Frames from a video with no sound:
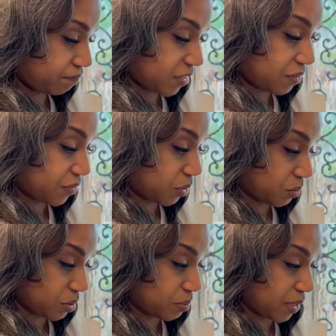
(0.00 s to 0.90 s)
I feel
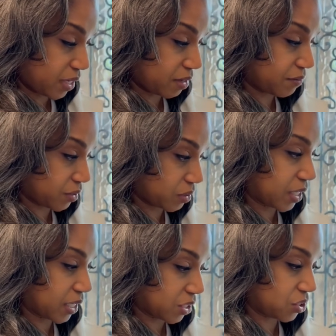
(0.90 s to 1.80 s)
real bad. I felt
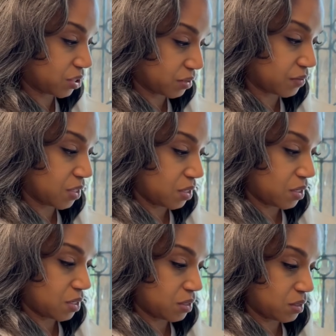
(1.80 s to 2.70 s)
like I should have
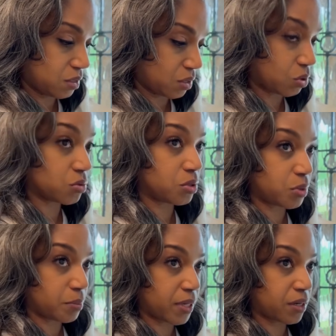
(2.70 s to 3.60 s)
told him
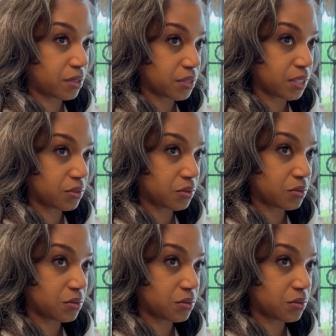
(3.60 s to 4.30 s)
about our deal.